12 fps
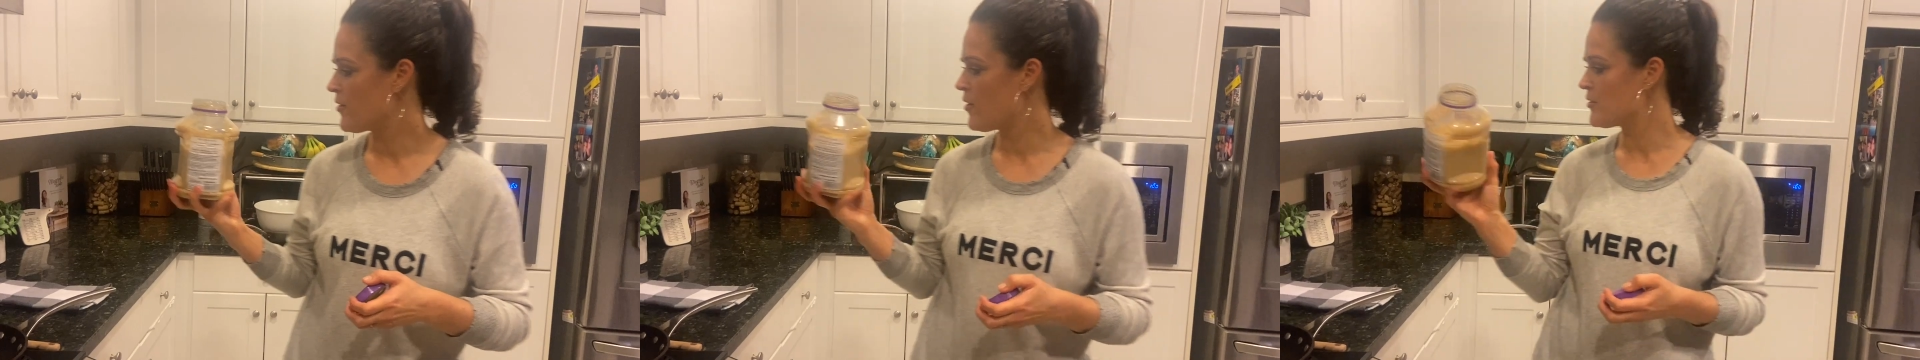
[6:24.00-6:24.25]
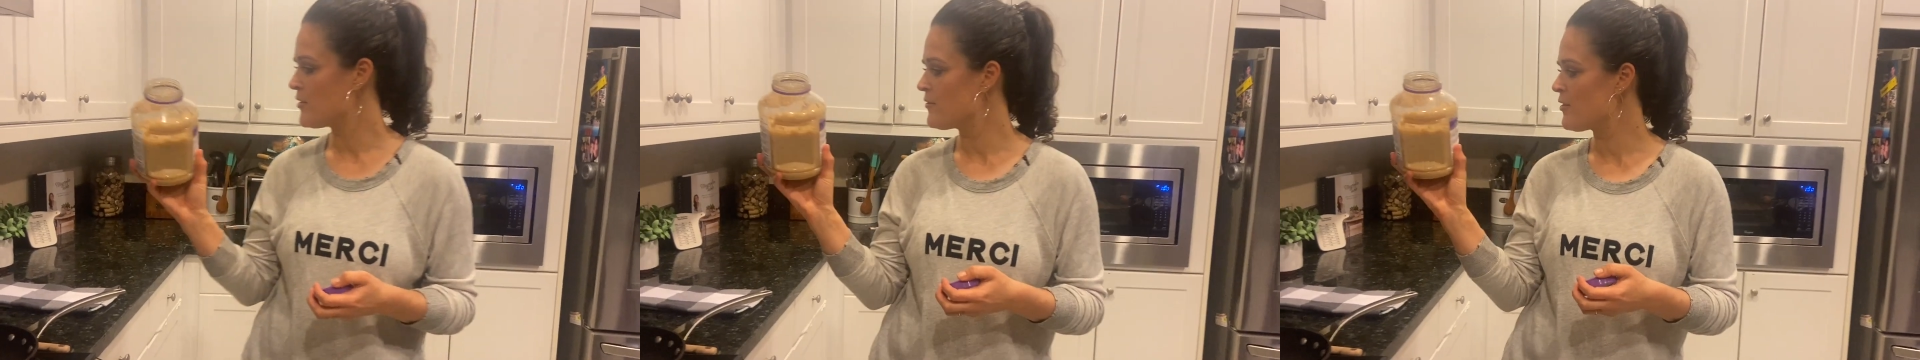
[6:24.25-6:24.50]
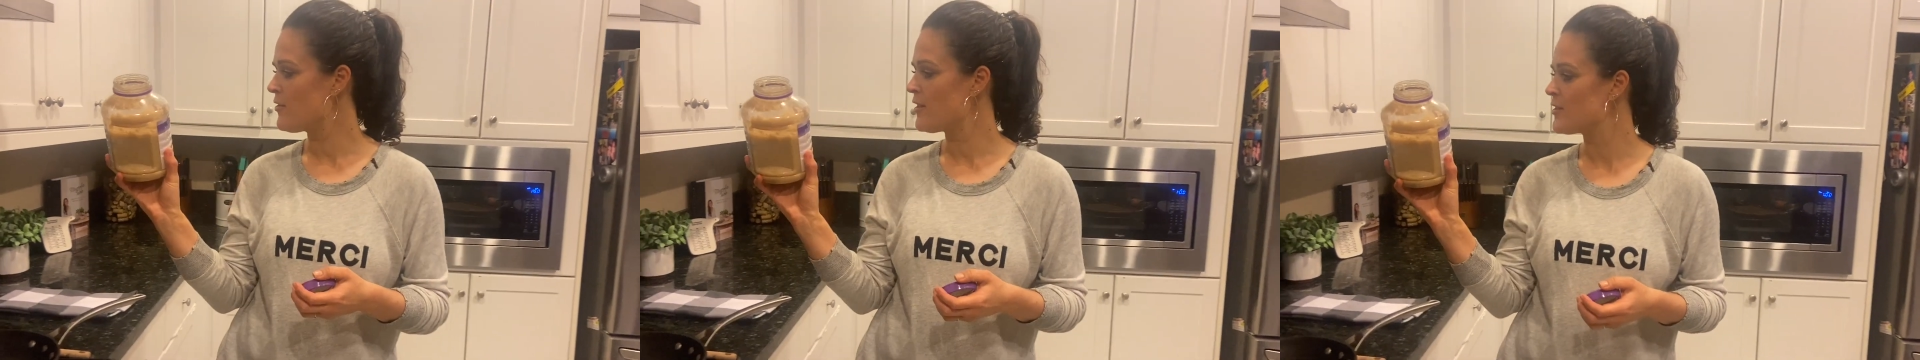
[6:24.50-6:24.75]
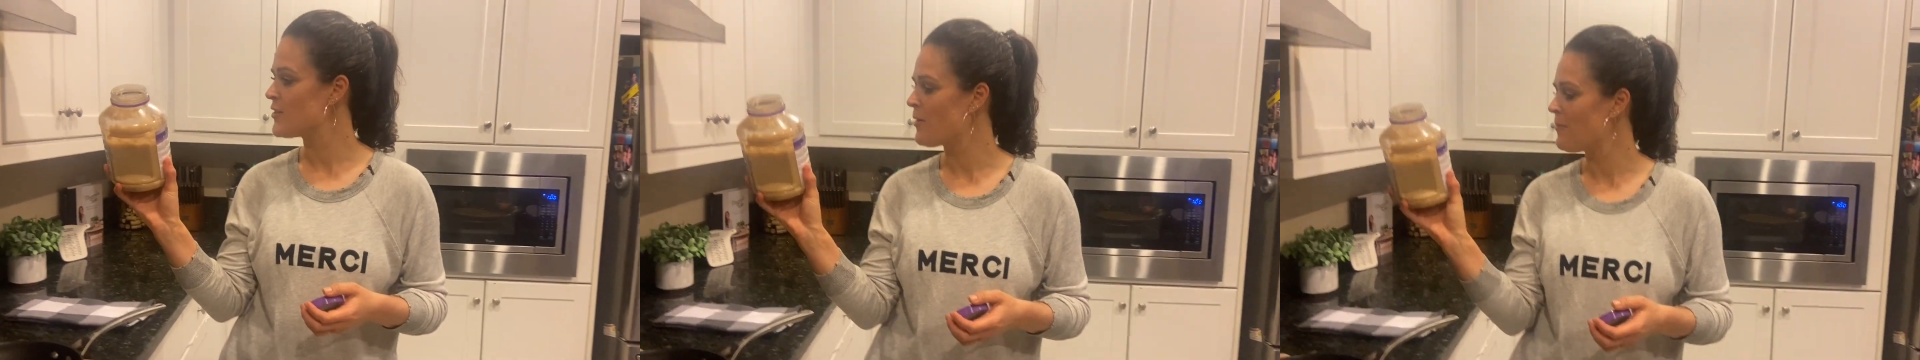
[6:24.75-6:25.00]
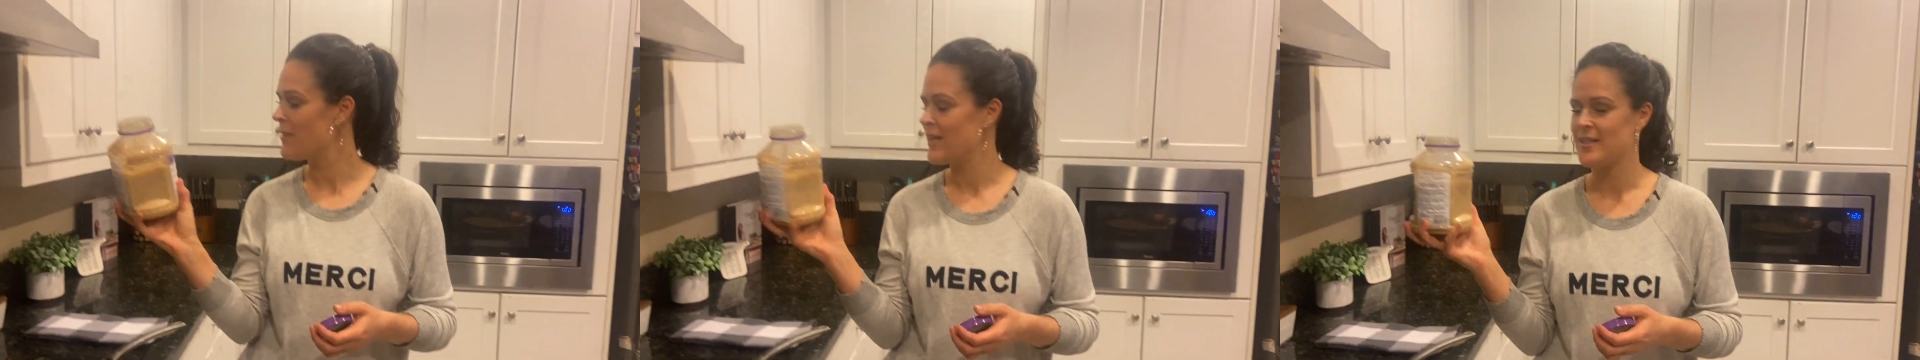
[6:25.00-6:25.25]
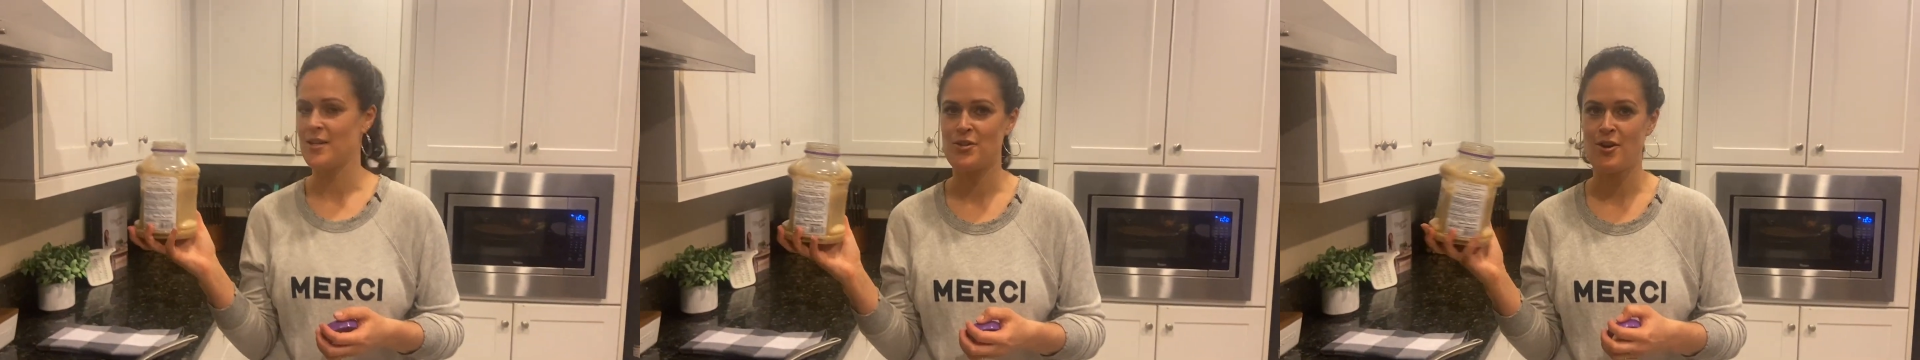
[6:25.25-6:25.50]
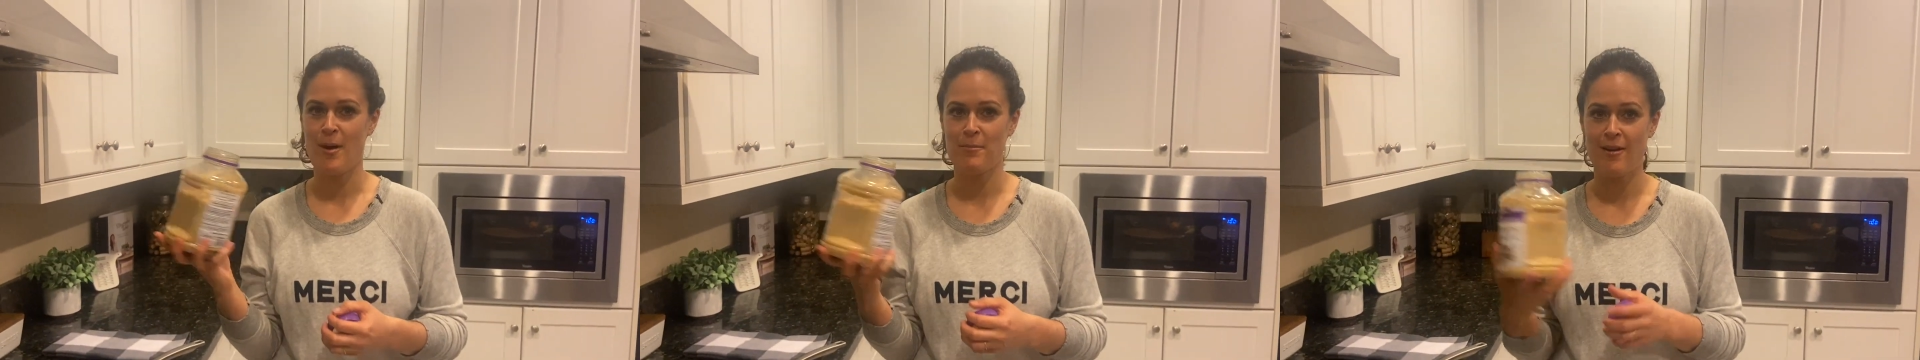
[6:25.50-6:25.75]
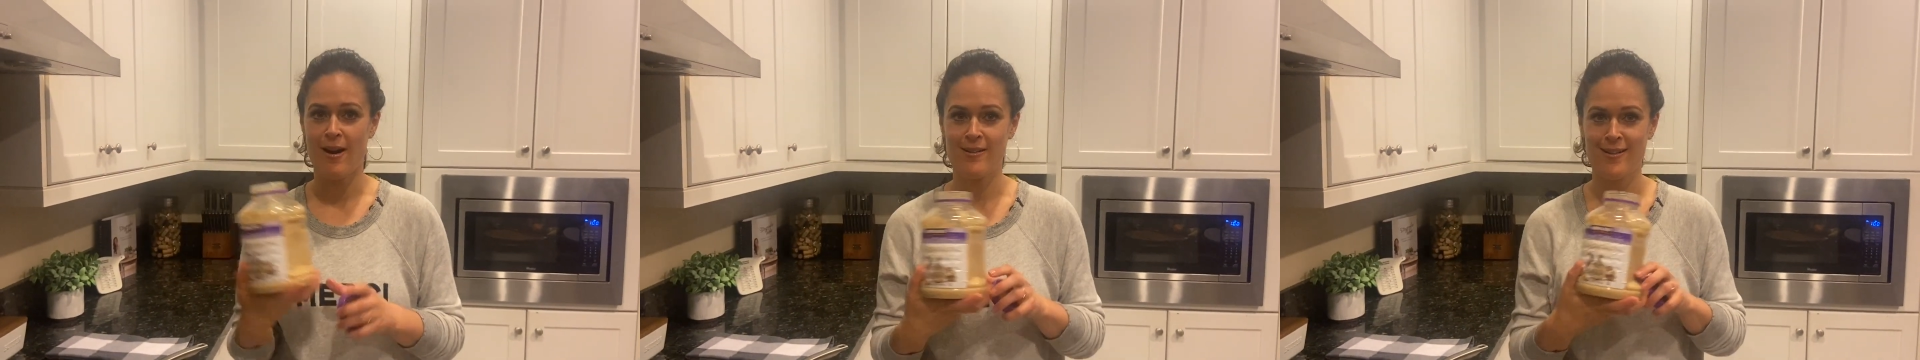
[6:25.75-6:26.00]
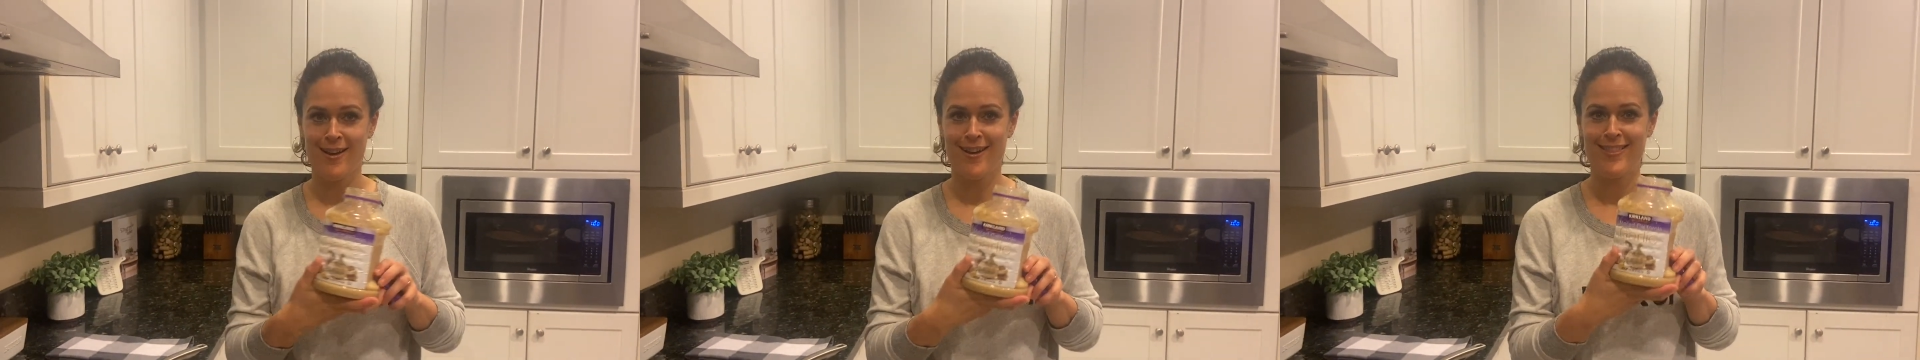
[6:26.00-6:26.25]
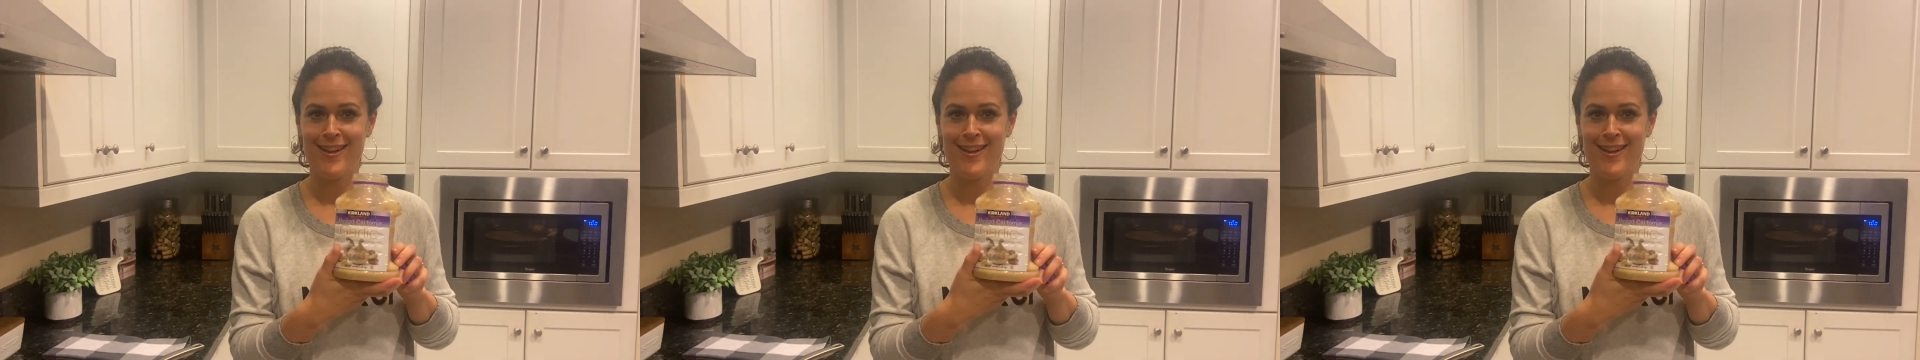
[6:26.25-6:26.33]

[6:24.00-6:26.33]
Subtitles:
those of you that don't like to chop garlic,